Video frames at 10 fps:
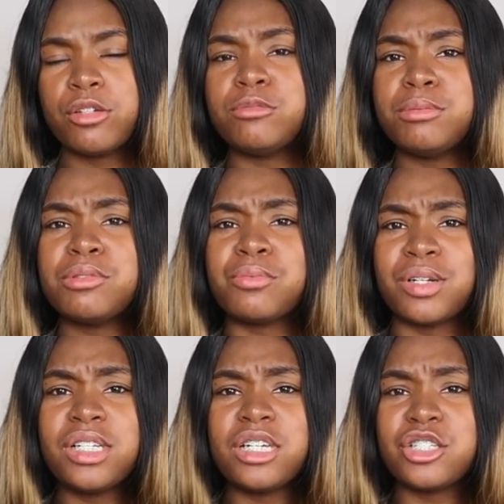Do people
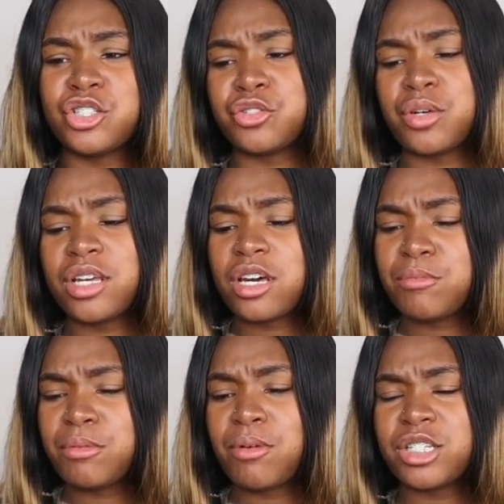really enjoy
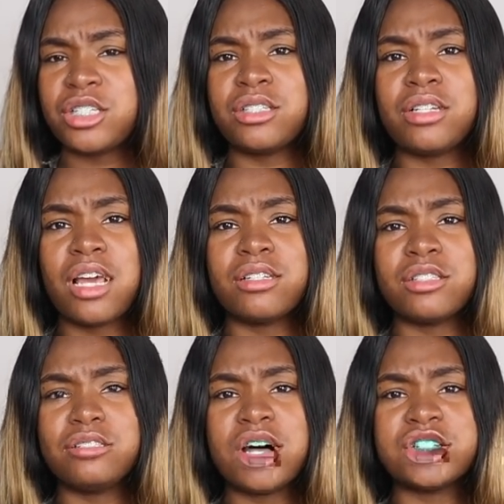other people watching,
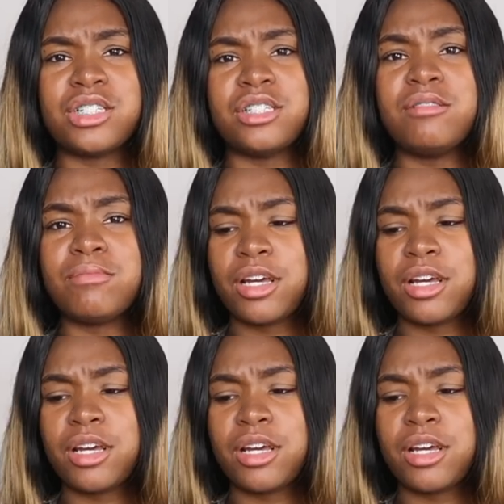like to watch eat?